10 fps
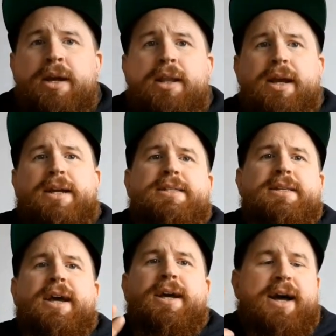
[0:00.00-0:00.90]
Like I
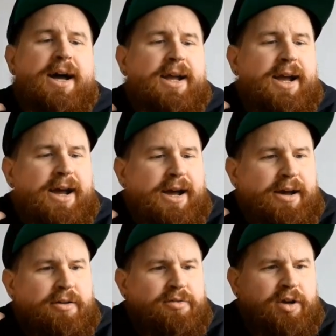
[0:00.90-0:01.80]
said, I
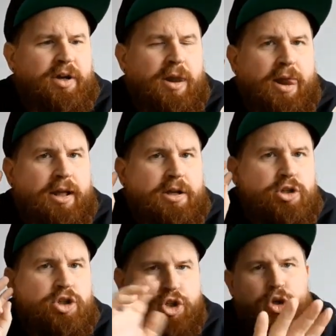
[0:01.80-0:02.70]
have
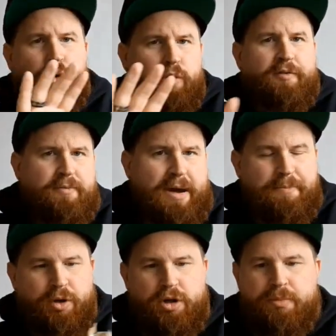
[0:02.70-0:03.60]
two from my
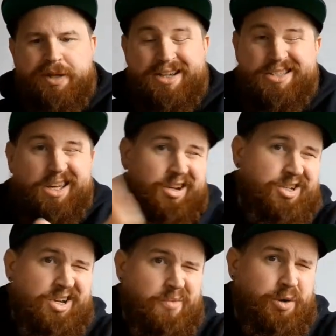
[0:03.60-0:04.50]
pull because the
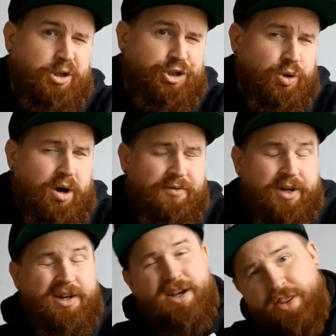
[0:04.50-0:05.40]
others I'm gonna show off
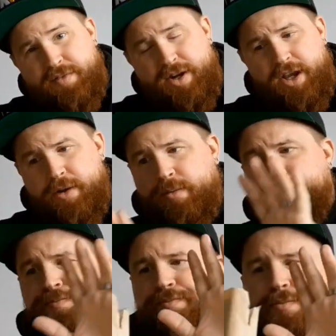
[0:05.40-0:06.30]
in another video.
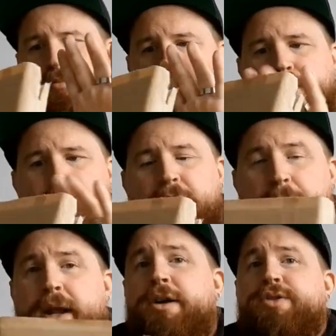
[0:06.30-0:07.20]

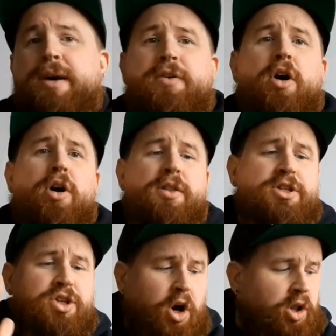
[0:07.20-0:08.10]
but I also have all the
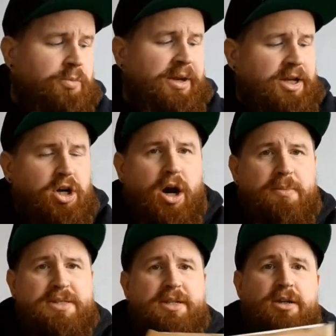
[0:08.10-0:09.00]
dollar bin
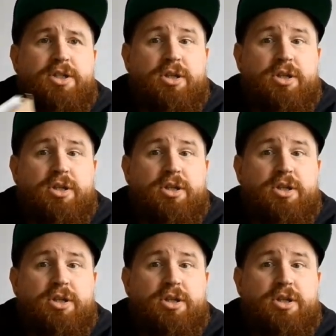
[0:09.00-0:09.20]
comics in here.